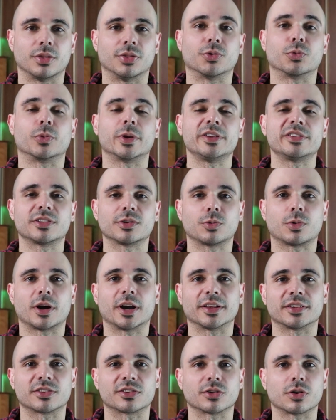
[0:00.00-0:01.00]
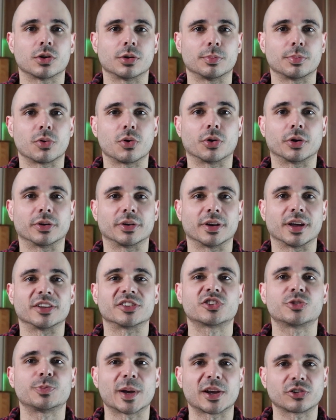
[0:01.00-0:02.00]
The reason why it's so important,
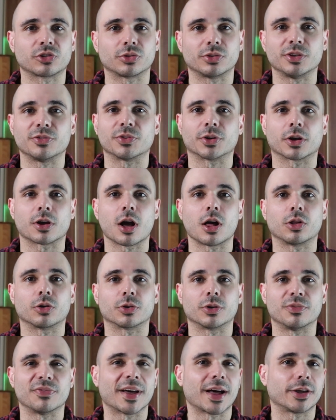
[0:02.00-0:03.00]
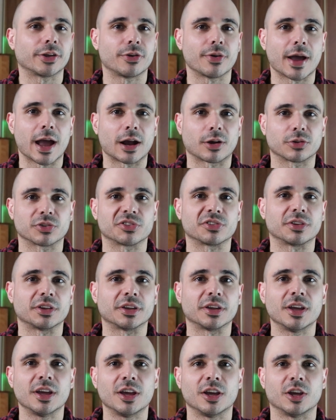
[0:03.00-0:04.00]
especially for color and value
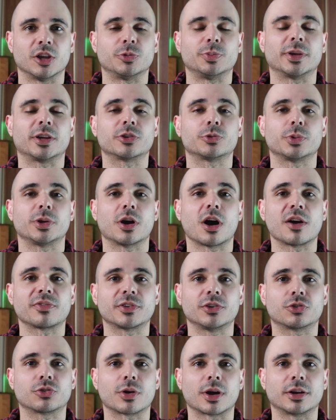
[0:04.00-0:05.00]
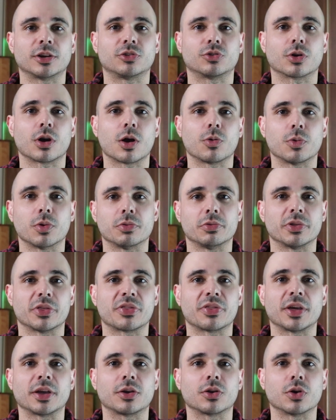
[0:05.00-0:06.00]
accuracy, is because we often try to draw what we
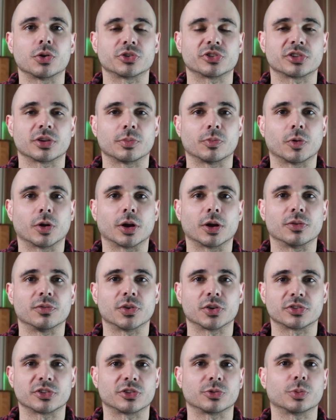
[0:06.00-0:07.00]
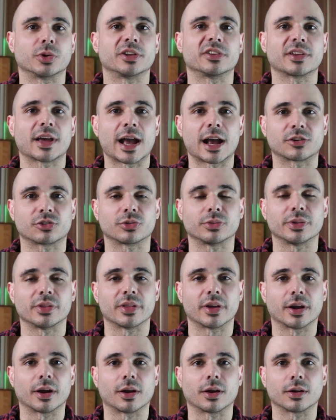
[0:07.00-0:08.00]
think goes somewhere versus what is actually
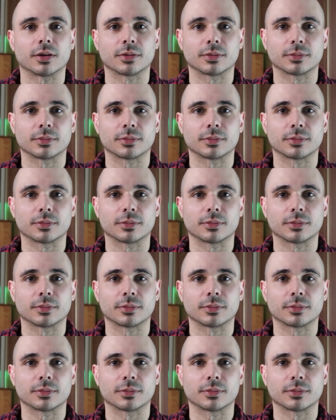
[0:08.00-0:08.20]
there.